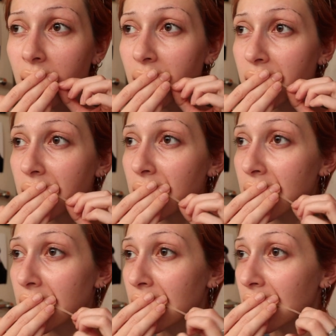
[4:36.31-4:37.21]
It's
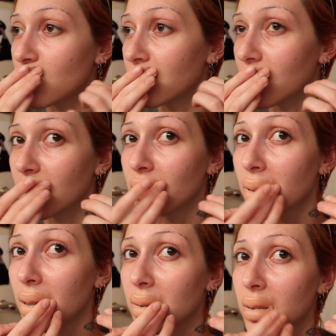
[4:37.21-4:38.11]
these things that are fucking me
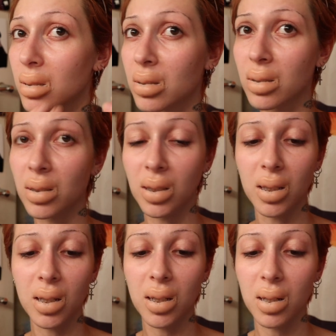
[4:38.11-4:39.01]
out. This
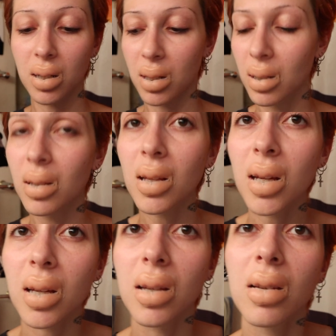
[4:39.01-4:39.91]
shit.
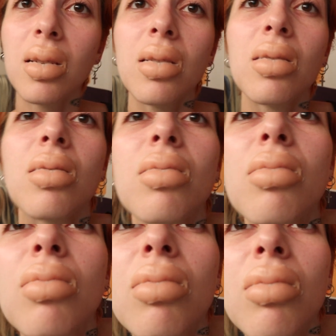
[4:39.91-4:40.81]
Like,
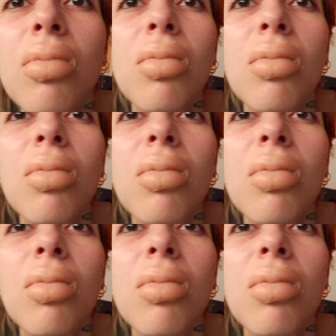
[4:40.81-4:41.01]
ew.